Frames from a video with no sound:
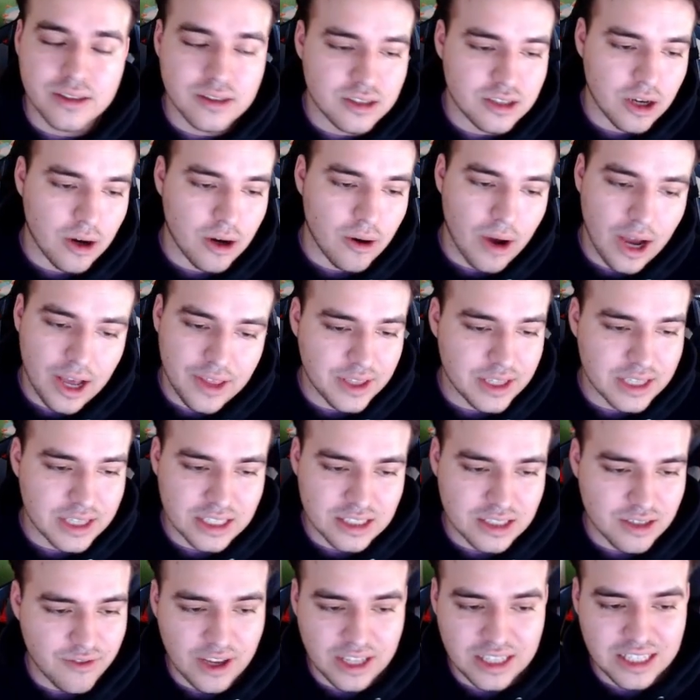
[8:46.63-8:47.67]
So I think this is
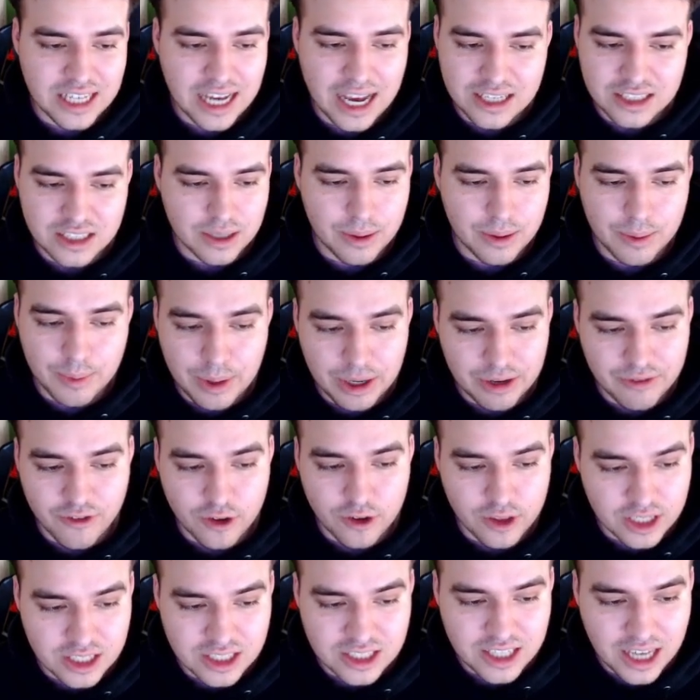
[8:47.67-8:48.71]
a fantastic pick for
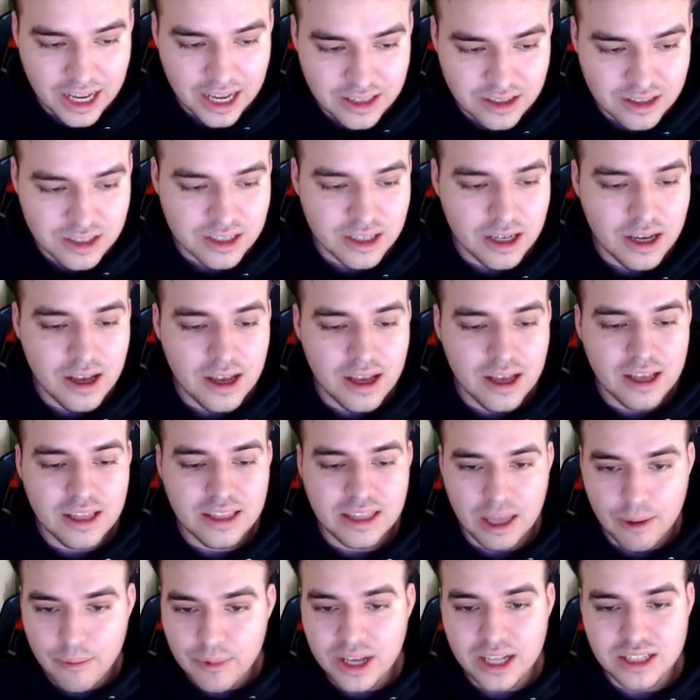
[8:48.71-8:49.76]
the Saints.
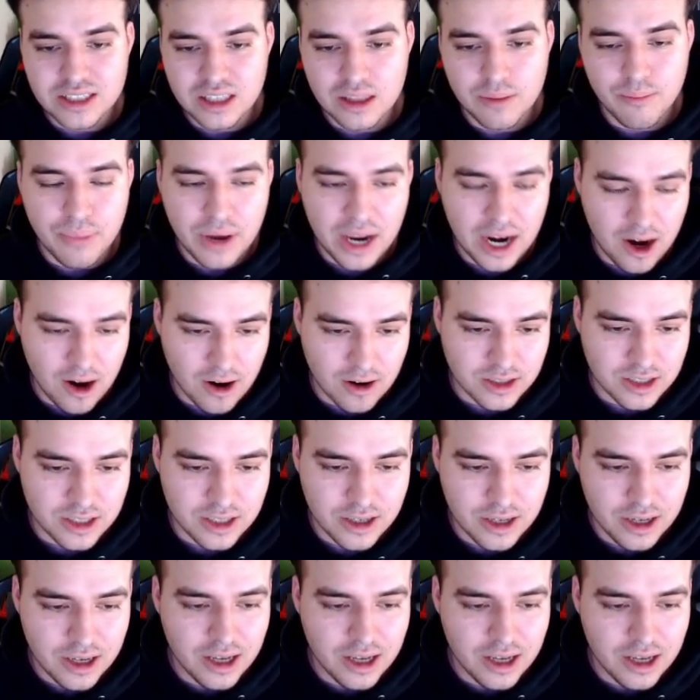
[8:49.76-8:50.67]
Then we get to the Bears.